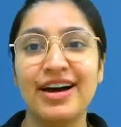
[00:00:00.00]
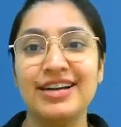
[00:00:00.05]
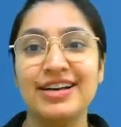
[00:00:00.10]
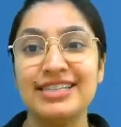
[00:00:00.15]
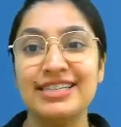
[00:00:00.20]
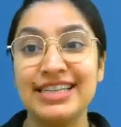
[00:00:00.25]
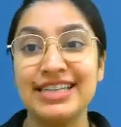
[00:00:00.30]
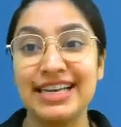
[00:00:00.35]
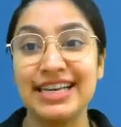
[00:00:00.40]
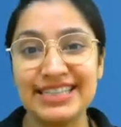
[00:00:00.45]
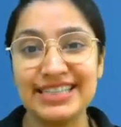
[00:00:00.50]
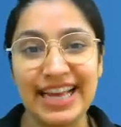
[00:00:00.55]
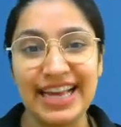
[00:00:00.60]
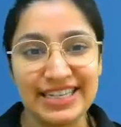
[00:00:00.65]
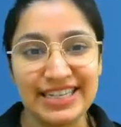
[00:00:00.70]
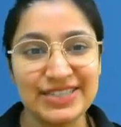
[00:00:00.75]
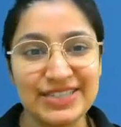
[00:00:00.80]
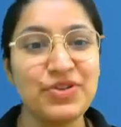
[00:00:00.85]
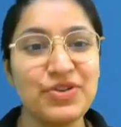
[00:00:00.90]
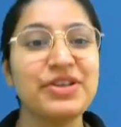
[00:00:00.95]

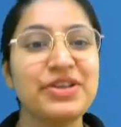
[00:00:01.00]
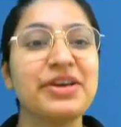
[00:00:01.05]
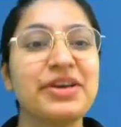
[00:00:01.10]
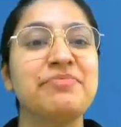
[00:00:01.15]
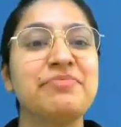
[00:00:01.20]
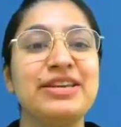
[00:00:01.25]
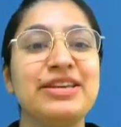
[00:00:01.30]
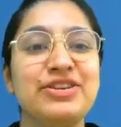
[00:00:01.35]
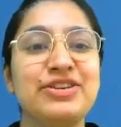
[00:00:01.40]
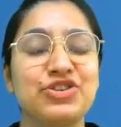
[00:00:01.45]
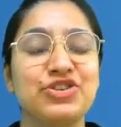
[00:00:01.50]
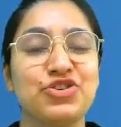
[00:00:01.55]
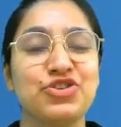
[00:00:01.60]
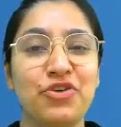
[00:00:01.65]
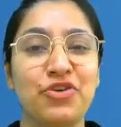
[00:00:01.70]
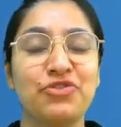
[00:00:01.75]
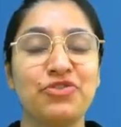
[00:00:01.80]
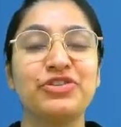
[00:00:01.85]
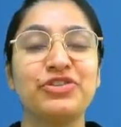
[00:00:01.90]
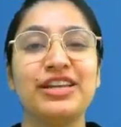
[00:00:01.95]
successful completion
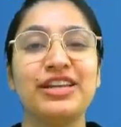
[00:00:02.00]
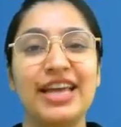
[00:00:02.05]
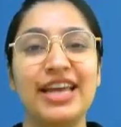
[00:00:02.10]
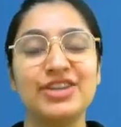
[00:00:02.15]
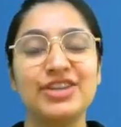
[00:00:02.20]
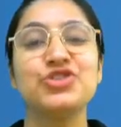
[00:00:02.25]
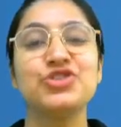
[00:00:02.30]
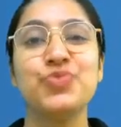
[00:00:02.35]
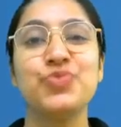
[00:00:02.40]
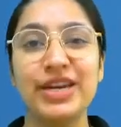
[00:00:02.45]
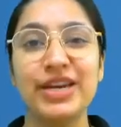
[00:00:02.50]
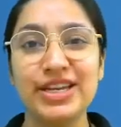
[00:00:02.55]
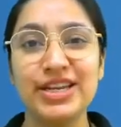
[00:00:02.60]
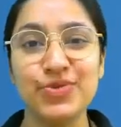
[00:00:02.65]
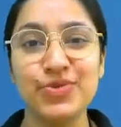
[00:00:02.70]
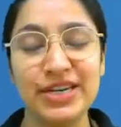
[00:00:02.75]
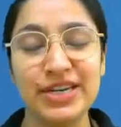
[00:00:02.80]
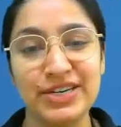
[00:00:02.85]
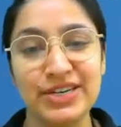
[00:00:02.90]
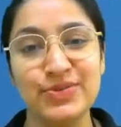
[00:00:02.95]
of the NET
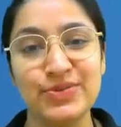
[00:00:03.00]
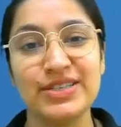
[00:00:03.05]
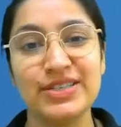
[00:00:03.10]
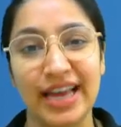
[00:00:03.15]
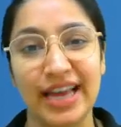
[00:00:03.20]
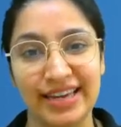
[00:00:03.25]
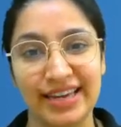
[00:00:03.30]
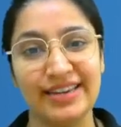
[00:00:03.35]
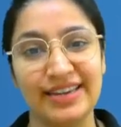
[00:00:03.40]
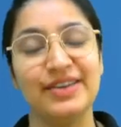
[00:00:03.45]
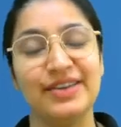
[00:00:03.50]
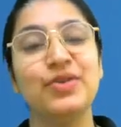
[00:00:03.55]
2022 cycle.